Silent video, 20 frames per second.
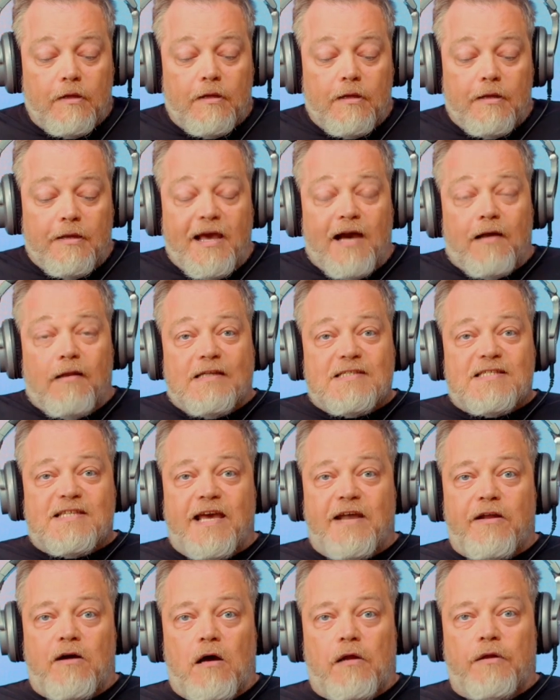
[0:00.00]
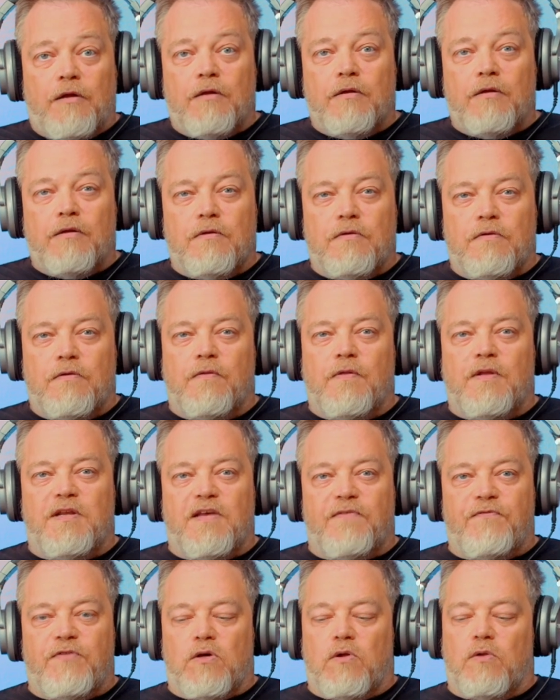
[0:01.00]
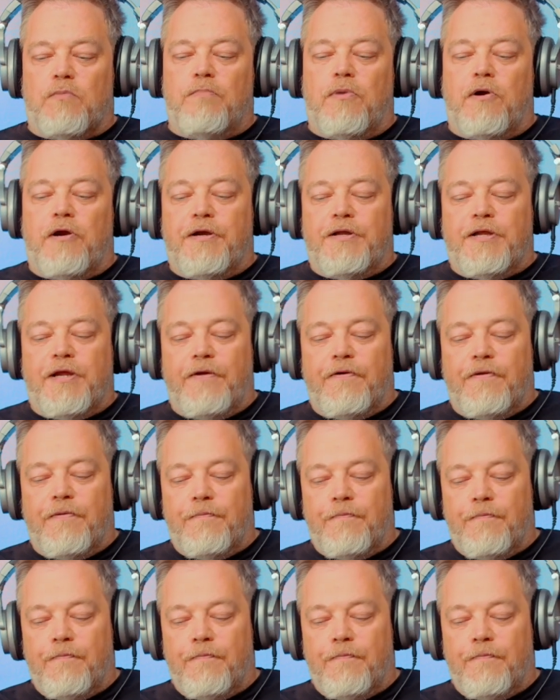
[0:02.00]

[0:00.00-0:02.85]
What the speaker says: now let's head on to the difficult part here.